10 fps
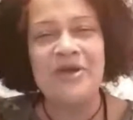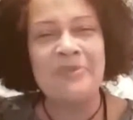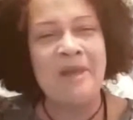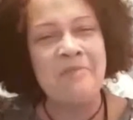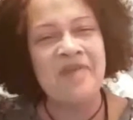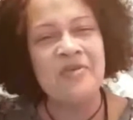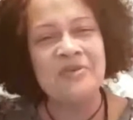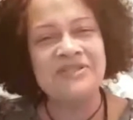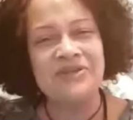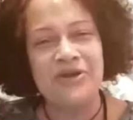My mother was
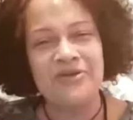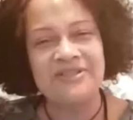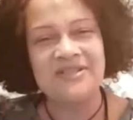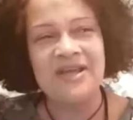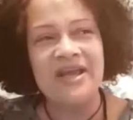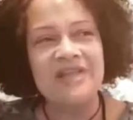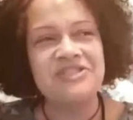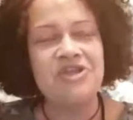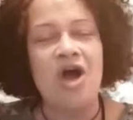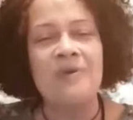a nurse and she
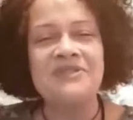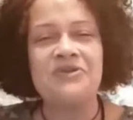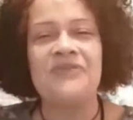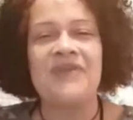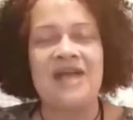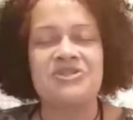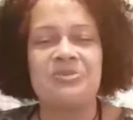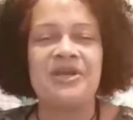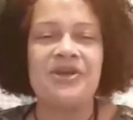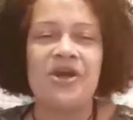always thought that I should be
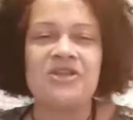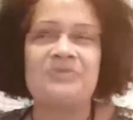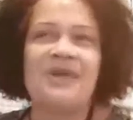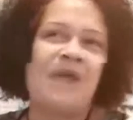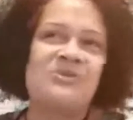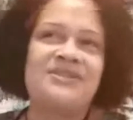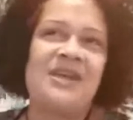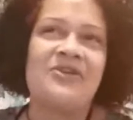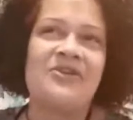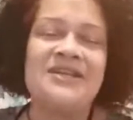a nurse, but I was
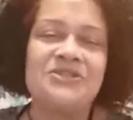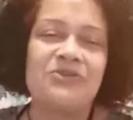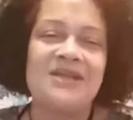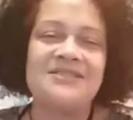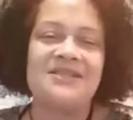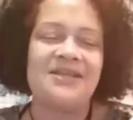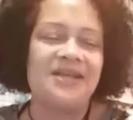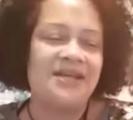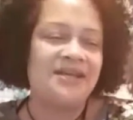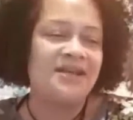never interested
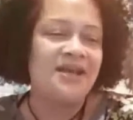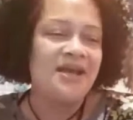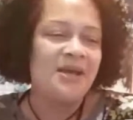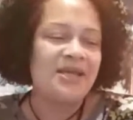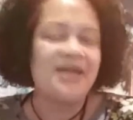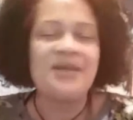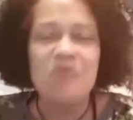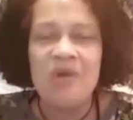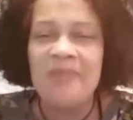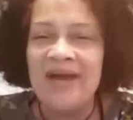in getting
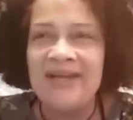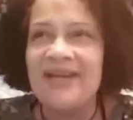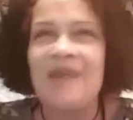more money.